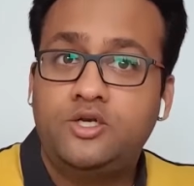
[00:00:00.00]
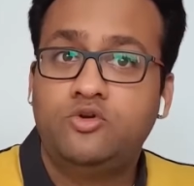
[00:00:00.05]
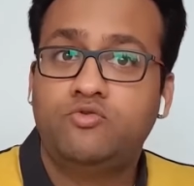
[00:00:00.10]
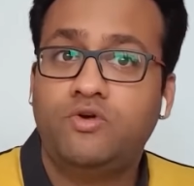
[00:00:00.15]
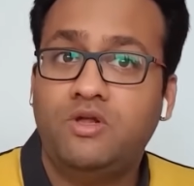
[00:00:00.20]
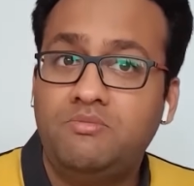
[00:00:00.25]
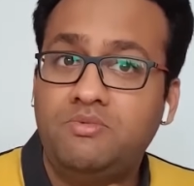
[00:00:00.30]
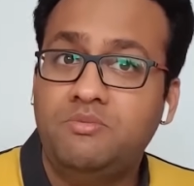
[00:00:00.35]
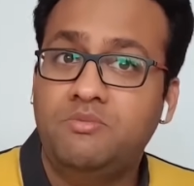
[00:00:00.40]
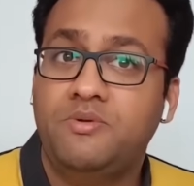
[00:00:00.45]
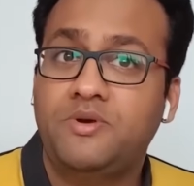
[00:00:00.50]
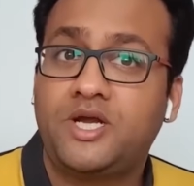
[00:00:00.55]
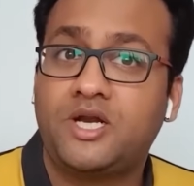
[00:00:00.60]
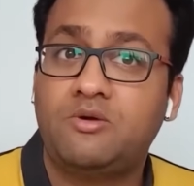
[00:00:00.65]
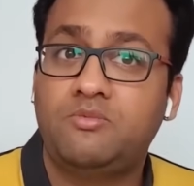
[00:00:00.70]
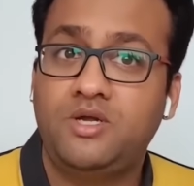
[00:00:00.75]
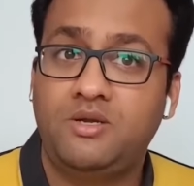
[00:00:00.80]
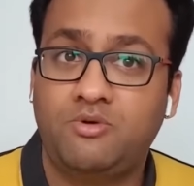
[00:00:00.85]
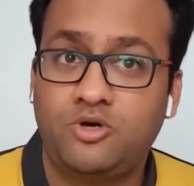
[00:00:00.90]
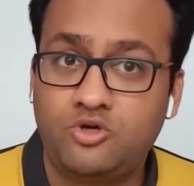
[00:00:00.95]
You will be
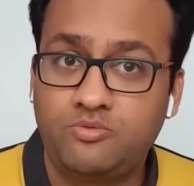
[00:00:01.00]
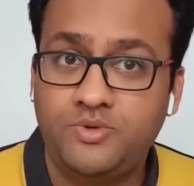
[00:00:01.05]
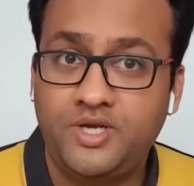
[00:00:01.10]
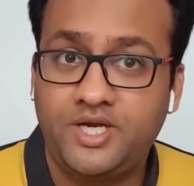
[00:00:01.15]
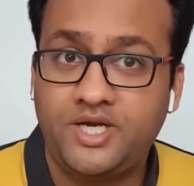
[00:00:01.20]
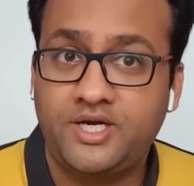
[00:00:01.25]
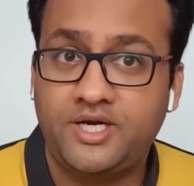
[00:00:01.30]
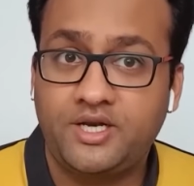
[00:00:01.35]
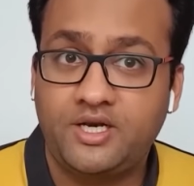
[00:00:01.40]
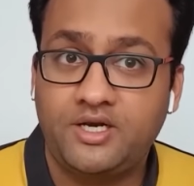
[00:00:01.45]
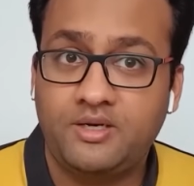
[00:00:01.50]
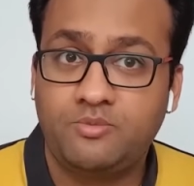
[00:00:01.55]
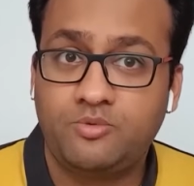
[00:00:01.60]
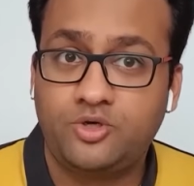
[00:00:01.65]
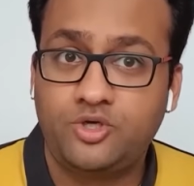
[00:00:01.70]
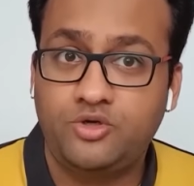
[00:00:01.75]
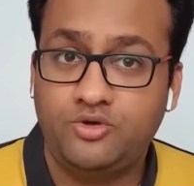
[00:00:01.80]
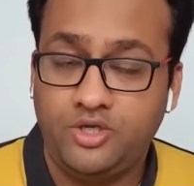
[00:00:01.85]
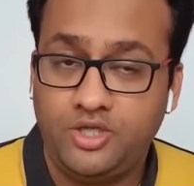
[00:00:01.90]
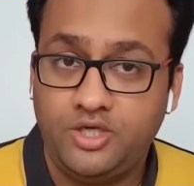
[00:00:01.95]
able to make it a little more
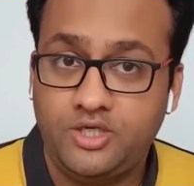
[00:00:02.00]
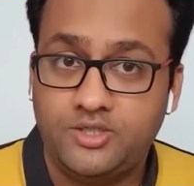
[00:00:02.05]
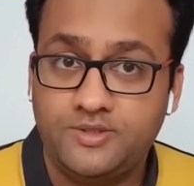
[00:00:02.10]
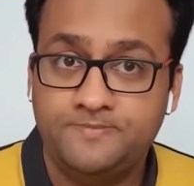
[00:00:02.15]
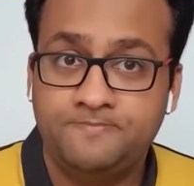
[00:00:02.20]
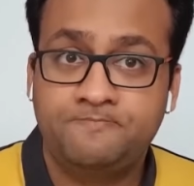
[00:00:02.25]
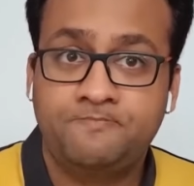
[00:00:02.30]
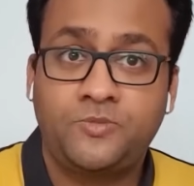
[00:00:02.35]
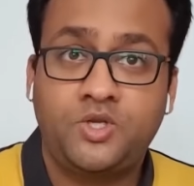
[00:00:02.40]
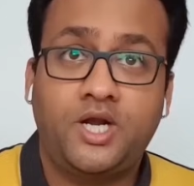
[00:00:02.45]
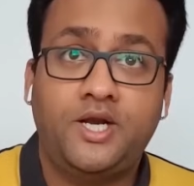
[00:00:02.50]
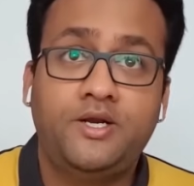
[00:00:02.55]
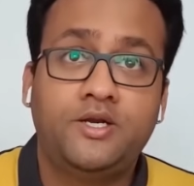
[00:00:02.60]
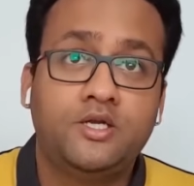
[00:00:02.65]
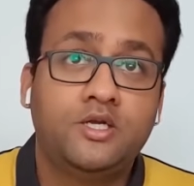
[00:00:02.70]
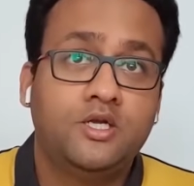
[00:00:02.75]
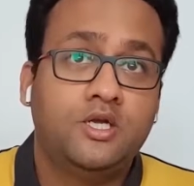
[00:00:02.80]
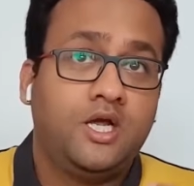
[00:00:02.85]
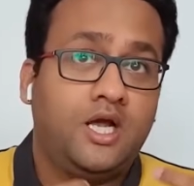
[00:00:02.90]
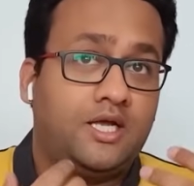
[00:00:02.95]
unique, right?